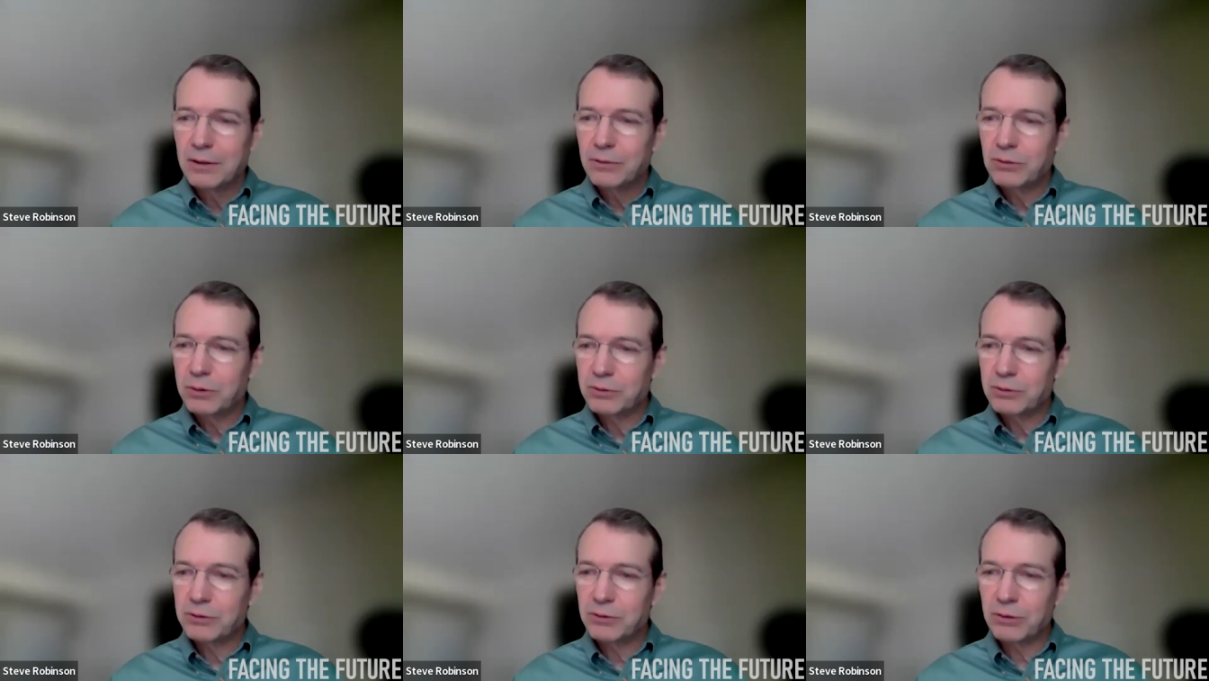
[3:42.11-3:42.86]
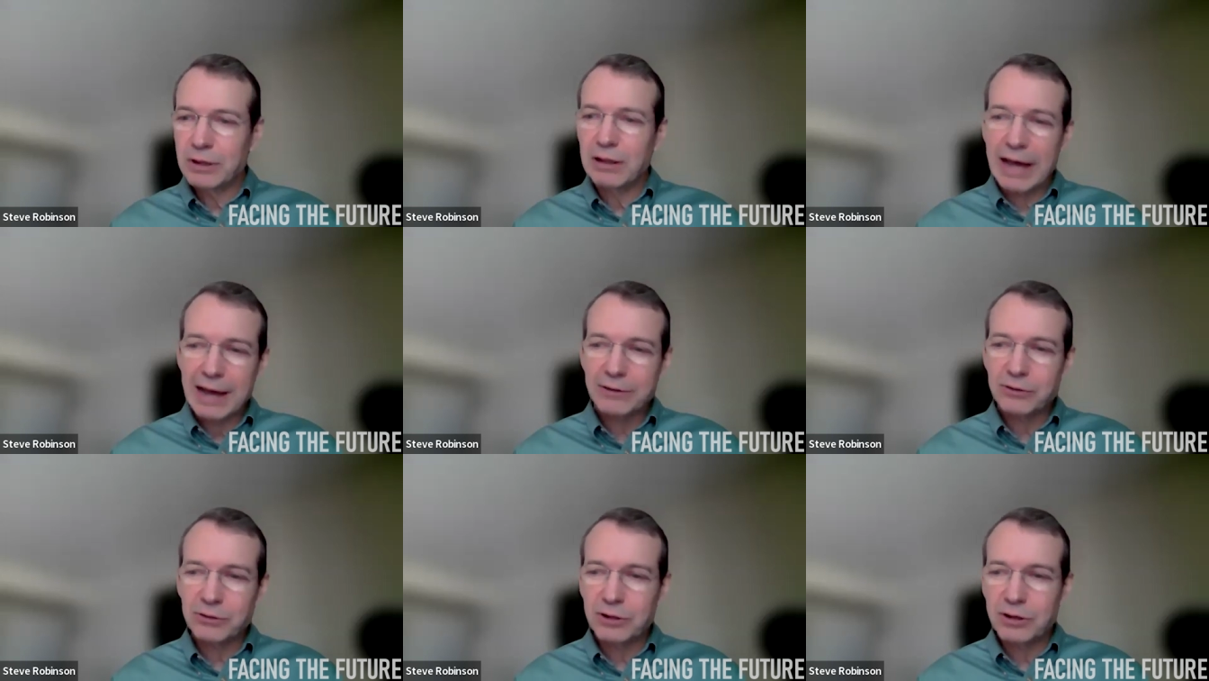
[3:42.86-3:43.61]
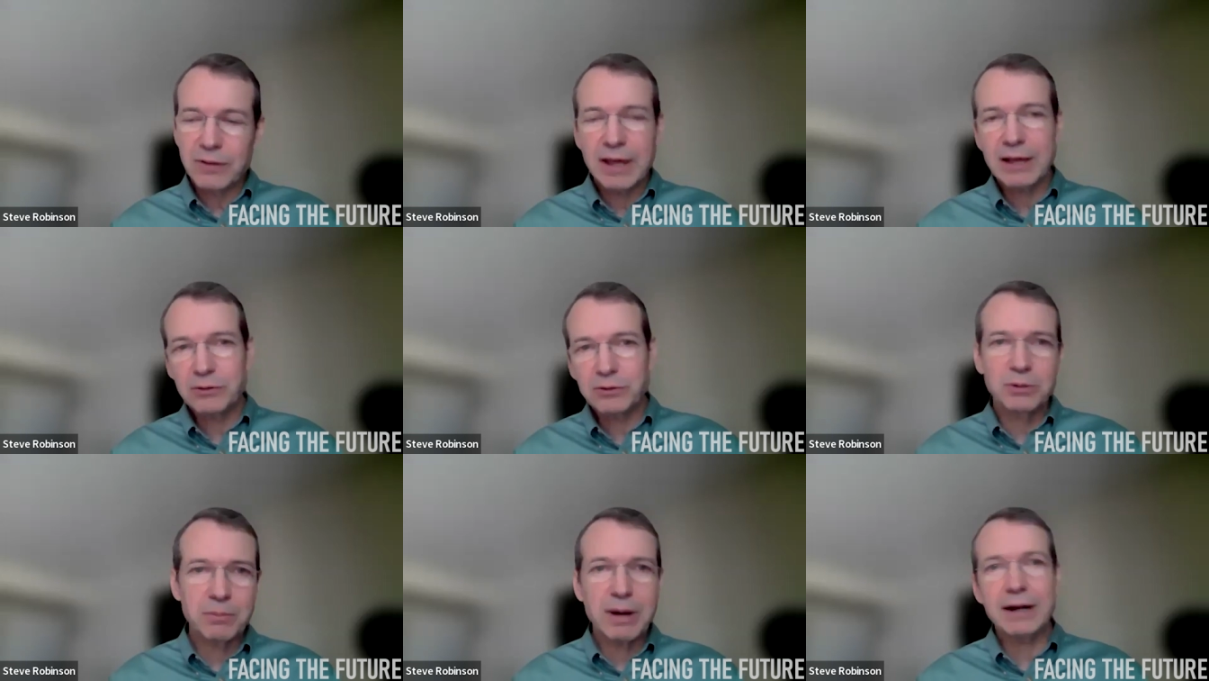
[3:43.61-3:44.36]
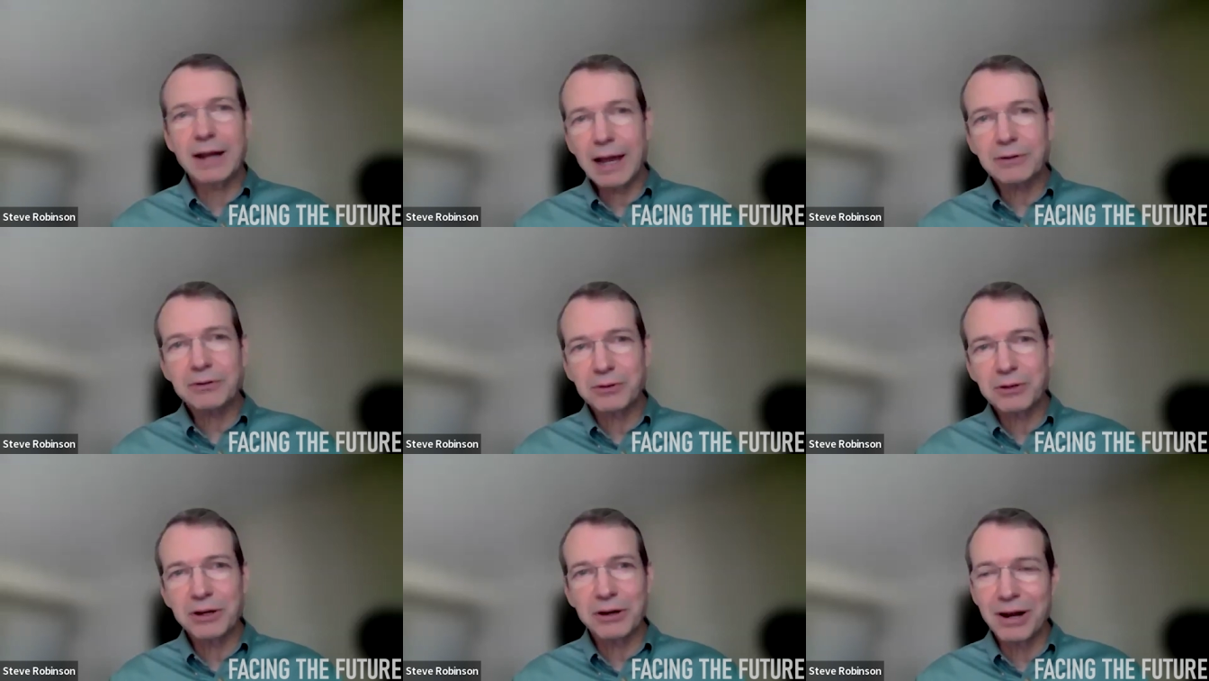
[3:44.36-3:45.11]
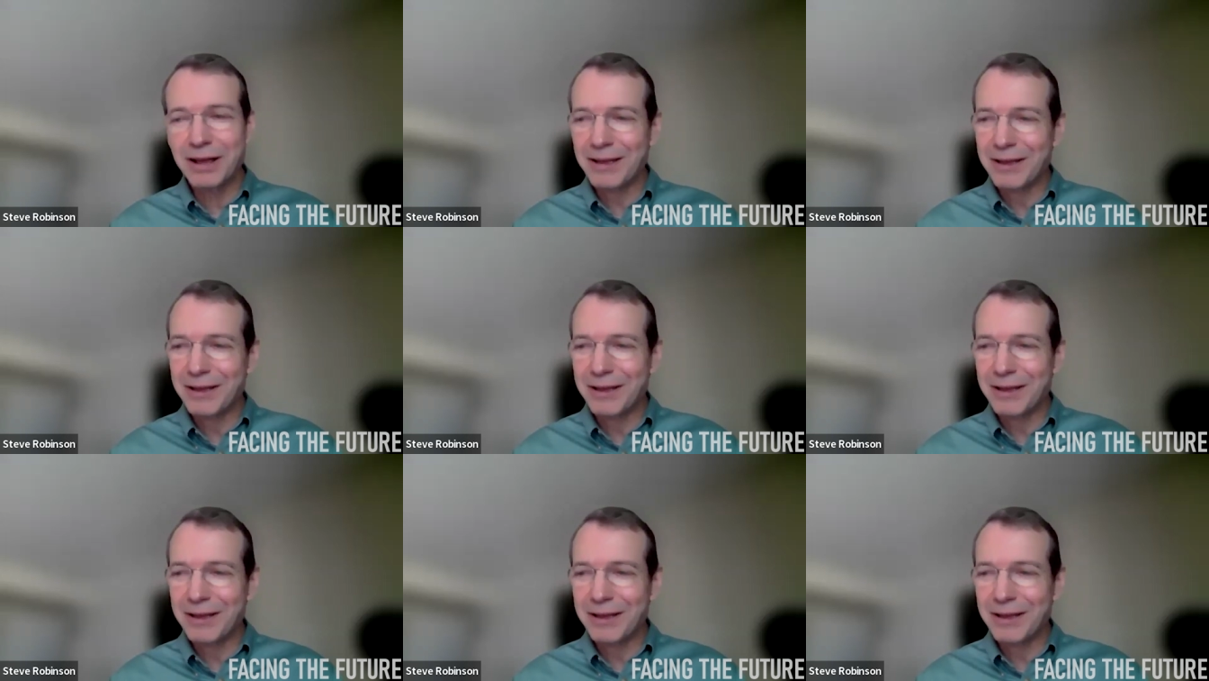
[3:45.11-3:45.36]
So essentially, last year, they assumed by next year,